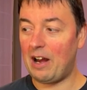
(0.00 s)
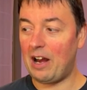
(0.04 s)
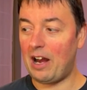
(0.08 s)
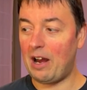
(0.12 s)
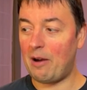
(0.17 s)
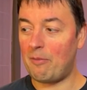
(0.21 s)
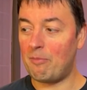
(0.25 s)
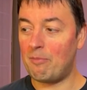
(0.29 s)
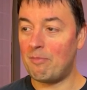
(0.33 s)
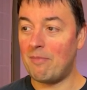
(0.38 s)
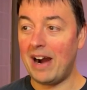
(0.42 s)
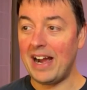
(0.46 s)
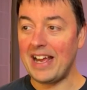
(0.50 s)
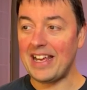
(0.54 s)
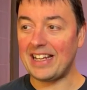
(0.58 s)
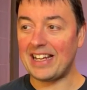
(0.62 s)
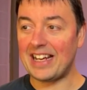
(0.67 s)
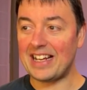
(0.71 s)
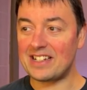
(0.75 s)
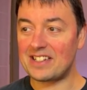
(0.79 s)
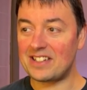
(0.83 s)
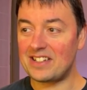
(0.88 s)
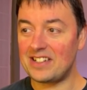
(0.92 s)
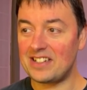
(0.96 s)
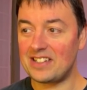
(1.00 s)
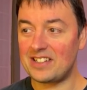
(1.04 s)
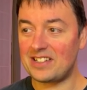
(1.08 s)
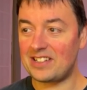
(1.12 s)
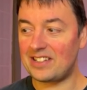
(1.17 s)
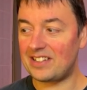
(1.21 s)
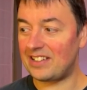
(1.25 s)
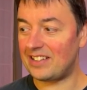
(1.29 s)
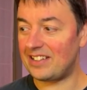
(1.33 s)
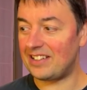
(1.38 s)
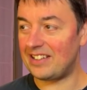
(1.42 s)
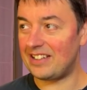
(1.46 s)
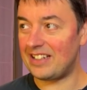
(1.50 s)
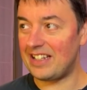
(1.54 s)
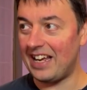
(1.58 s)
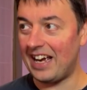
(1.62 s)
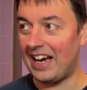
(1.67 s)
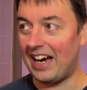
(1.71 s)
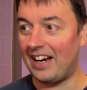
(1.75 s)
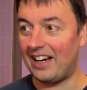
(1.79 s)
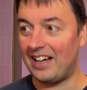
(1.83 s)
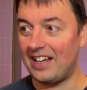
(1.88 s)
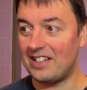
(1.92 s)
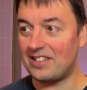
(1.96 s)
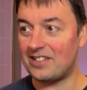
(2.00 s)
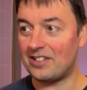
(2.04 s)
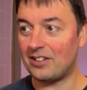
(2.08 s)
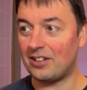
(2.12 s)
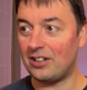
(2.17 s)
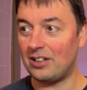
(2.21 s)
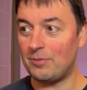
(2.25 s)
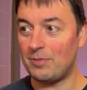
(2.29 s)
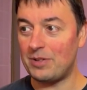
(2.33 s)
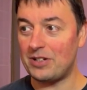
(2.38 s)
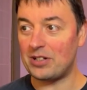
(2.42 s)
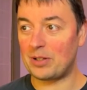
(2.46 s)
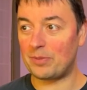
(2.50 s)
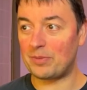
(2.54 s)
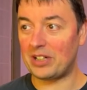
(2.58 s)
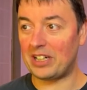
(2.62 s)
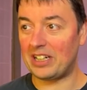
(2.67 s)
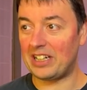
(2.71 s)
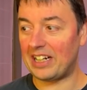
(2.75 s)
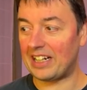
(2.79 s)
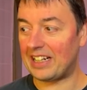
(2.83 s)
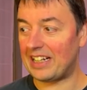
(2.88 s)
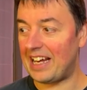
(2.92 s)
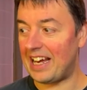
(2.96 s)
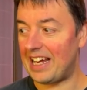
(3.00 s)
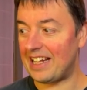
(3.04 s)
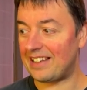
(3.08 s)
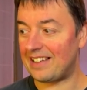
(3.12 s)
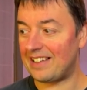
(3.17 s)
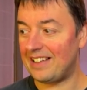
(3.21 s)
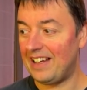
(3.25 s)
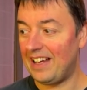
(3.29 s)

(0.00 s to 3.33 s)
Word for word: My guess is, yeah, it's going to be something like that.